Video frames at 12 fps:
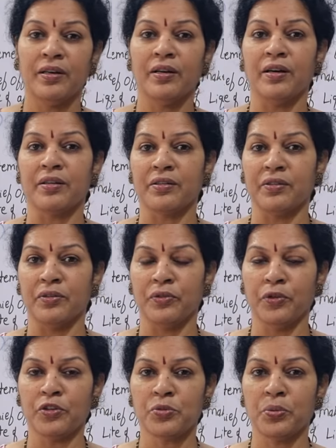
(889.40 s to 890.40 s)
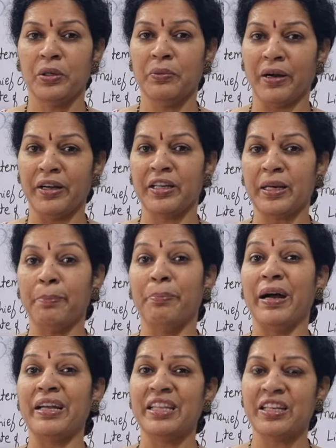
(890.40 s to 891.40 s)
are forcefully winding up
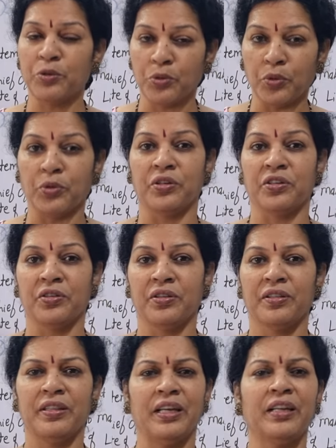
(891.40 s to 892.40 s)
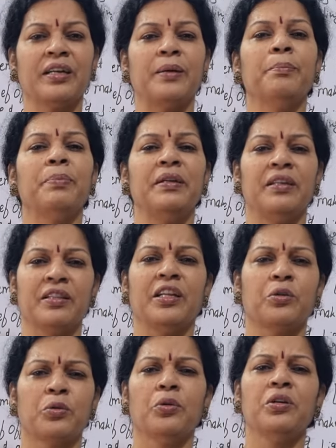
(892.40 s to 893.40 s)
by the court, then company,
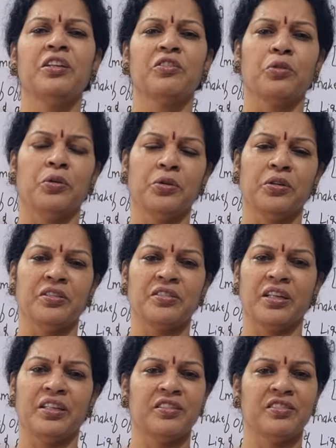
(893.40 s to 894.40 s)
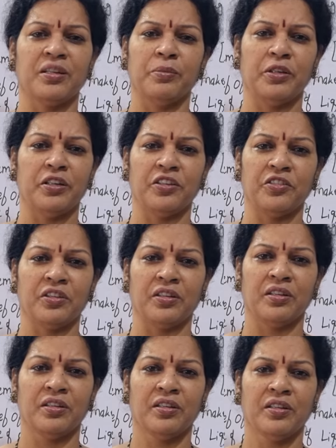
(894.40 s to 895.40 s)
that court is going to decide his remuneration.
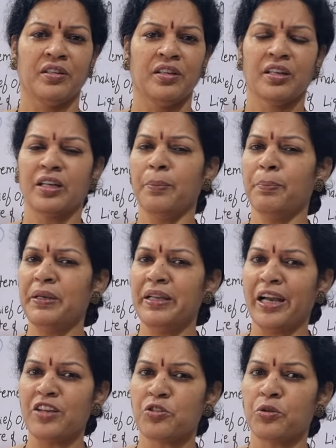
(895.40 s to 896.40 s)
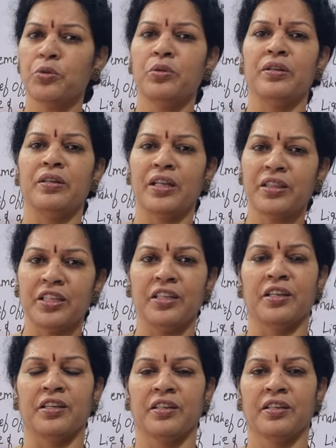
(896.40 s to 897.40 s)
Company has to do
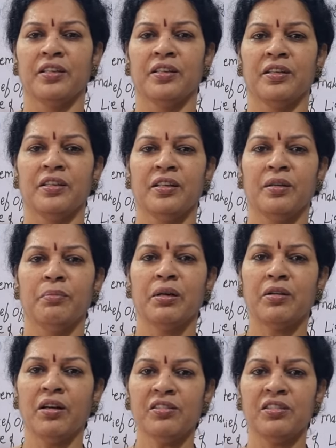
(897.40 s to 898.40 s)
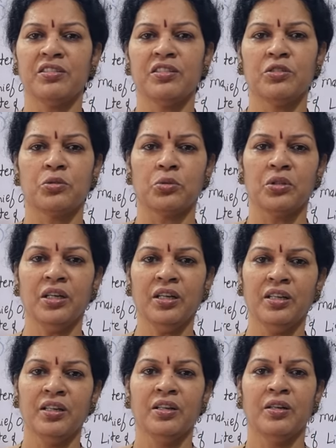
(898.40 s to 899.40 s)
nothing because this is through the
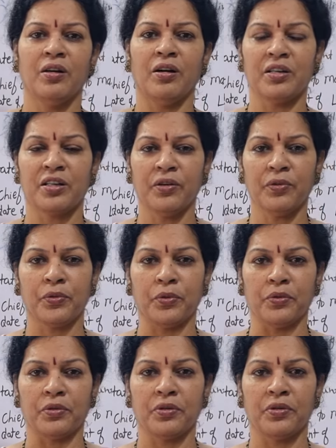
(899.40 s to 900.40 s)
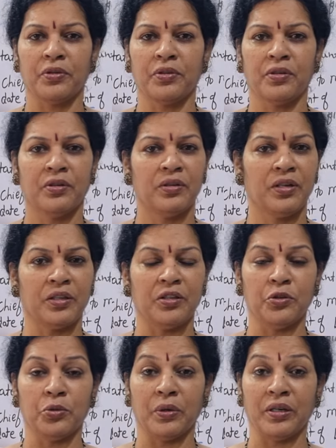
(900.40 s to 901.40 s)
order of court.
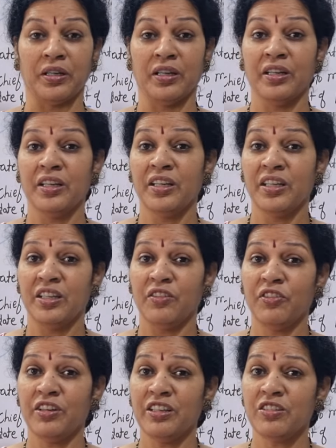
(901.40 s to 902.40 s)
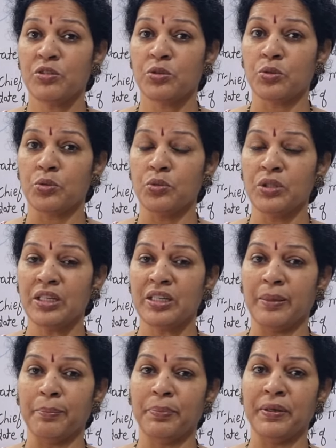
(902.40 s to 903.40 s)
Nothing to worry. If it is through the
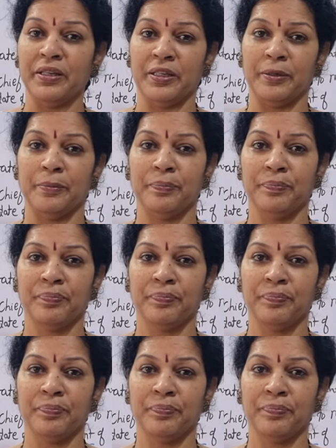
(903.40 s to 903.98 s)
company,